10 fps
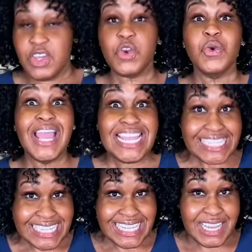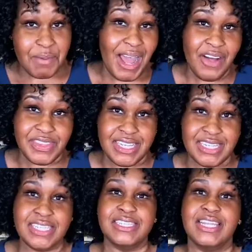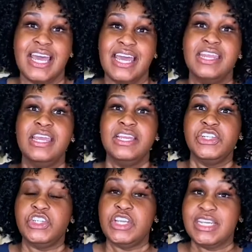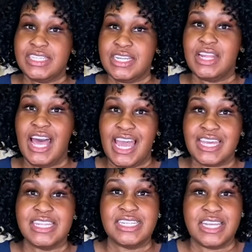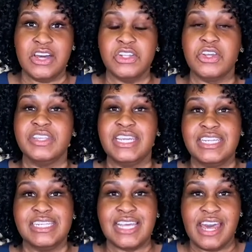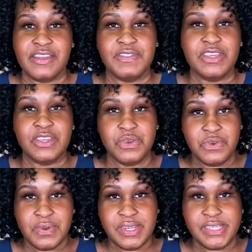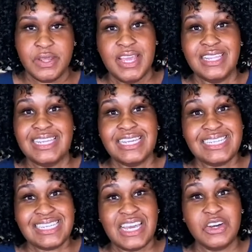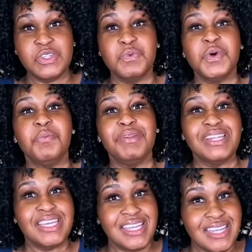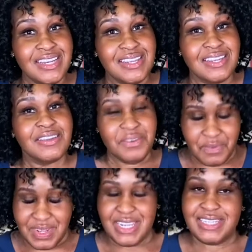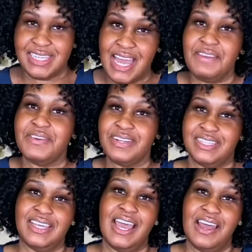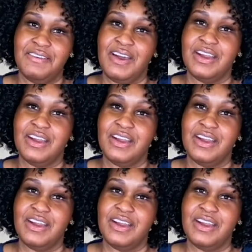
crazy thing about this is that just like the cells on the inside of the uterus, these cells will bleed when it's time for us to have our